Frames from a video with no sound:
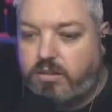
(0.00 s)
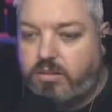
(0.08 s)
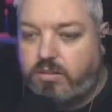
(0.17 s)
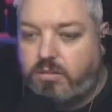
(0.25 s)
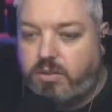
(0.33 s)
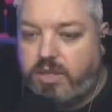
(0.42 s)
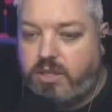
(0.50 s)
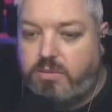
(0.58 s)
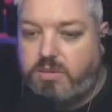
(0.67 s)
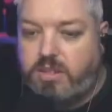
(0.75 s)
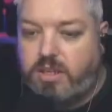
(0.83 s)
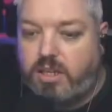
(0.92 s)
But this
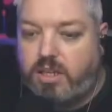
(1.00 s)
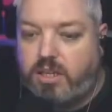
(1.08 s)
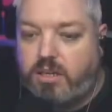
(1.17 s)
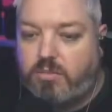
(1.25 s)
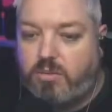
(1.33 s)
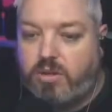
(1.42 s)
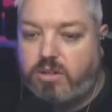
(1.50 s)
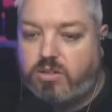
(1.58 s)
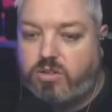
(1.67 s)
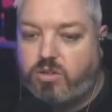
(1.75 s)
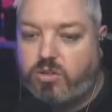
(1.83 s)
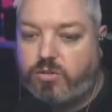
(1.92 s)
was like 1,
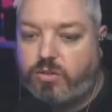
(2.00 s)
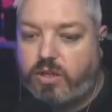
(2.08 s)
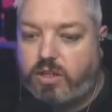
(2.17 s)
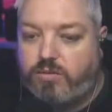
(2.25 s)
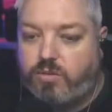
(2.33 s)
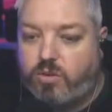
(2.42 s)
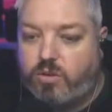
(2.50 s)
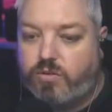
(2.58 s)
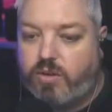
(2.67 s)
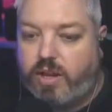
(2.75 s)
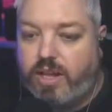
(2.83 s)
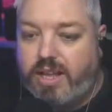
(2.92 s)
2, 3, 4, 5...